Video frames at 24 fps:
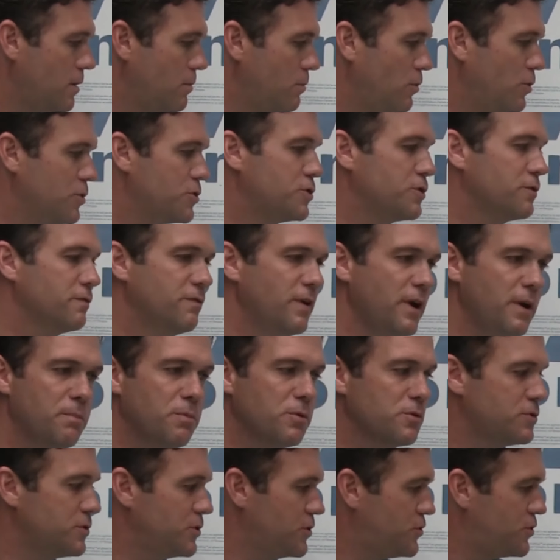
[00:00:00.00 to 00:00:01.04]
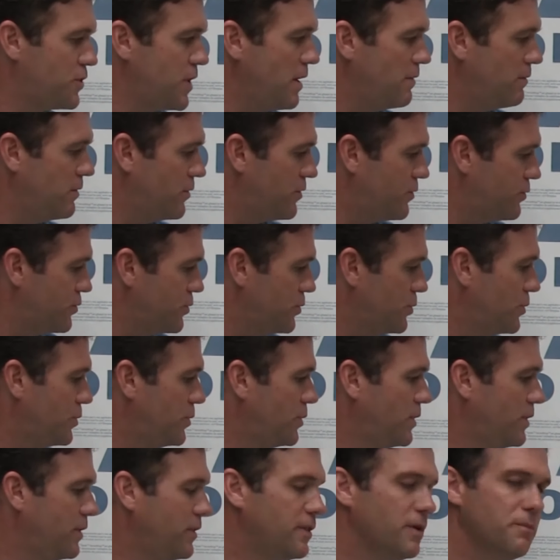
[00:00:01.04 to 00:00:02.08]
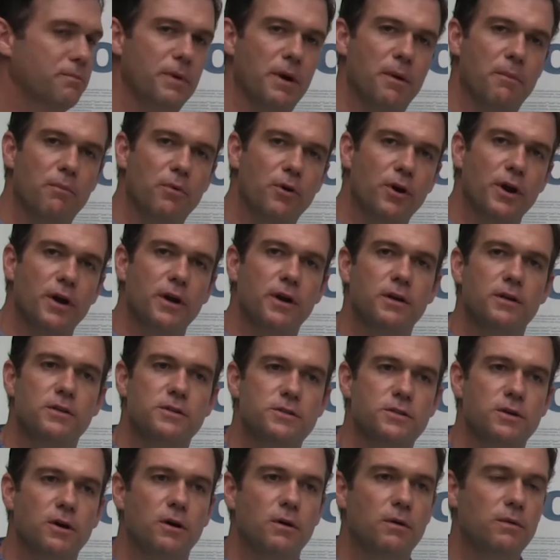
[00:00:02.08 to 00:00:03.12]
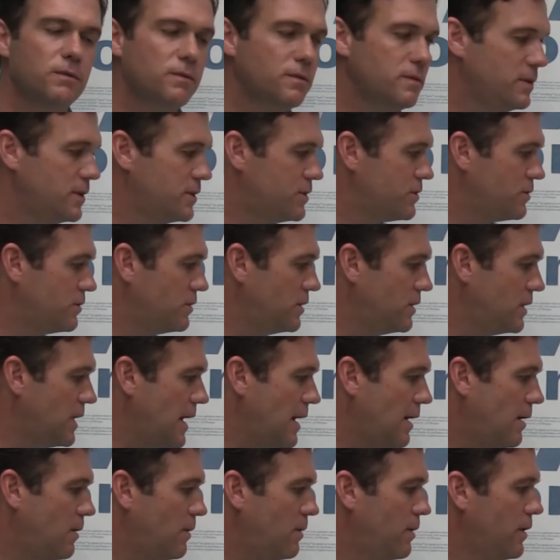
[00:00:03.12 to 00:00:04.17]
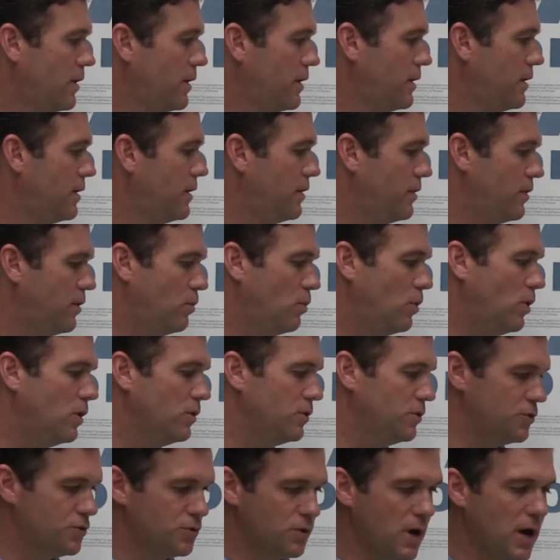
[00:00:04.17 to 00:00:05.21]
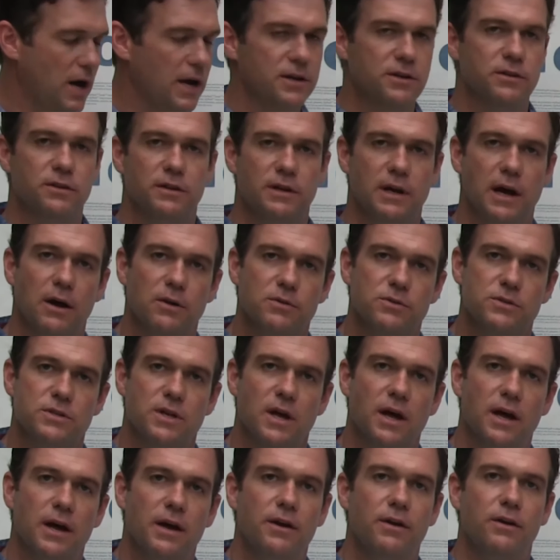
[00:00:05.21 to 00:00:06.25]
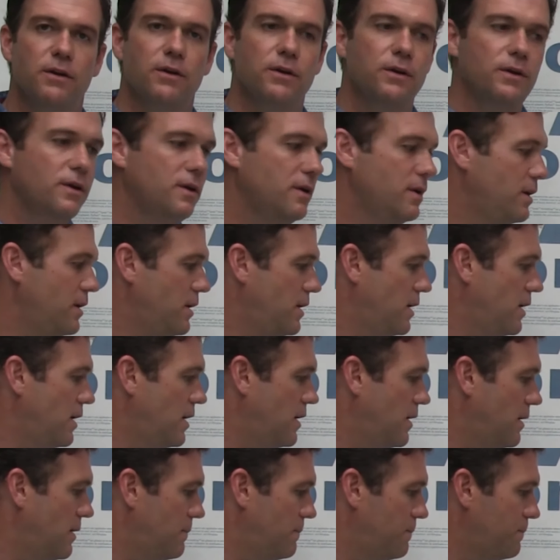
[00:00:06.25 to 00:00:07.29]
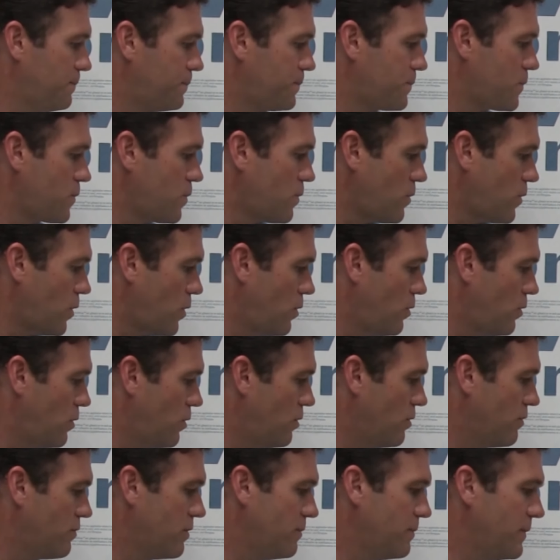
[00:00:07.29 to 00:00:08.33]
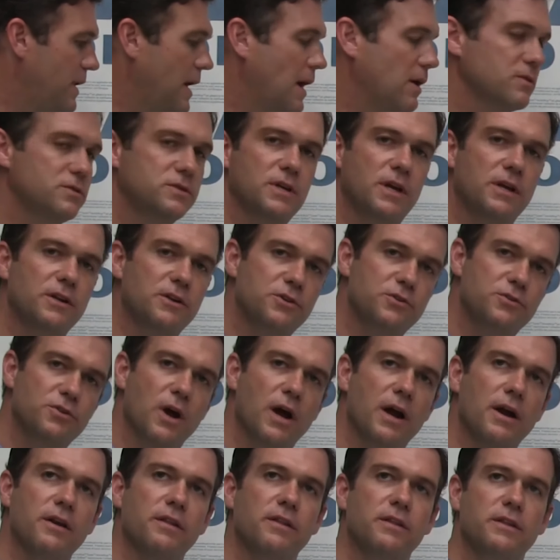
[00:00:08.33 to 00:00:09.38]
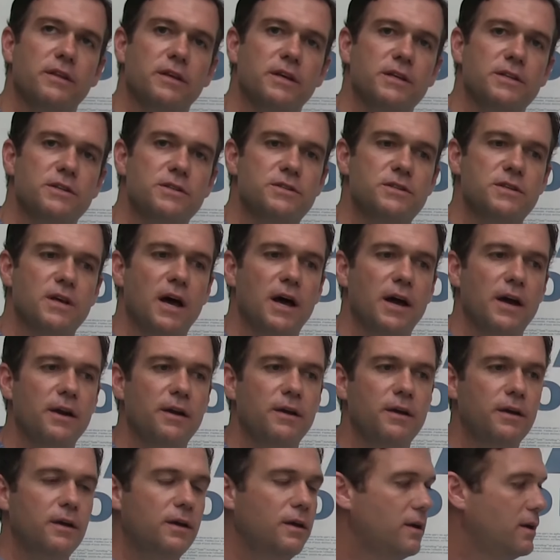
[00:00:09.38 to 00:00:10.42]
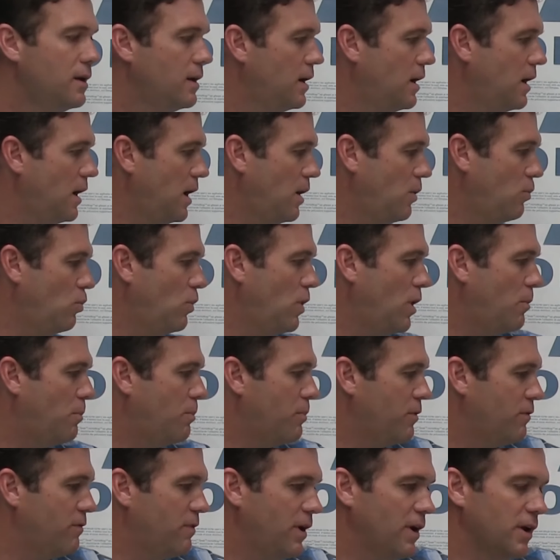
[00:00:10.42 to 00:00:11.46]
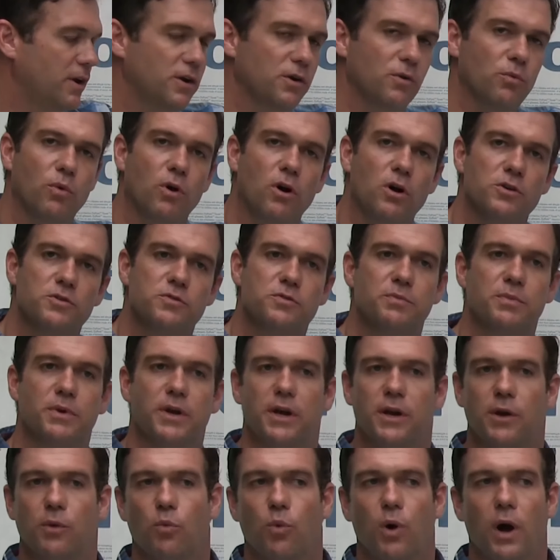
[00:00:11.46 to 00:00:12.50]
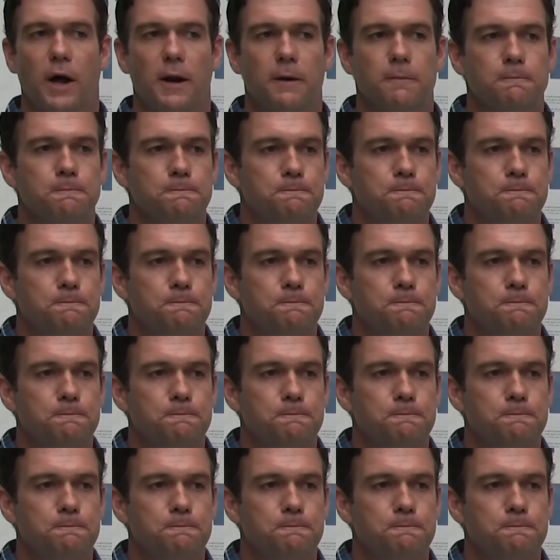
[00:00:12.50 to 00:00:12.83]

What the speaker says: moisture vapors to travel through the membrane. So this will allow the wall to dry to the outside, or from the outside to dry to the inside, while preventing your walls from getting wet.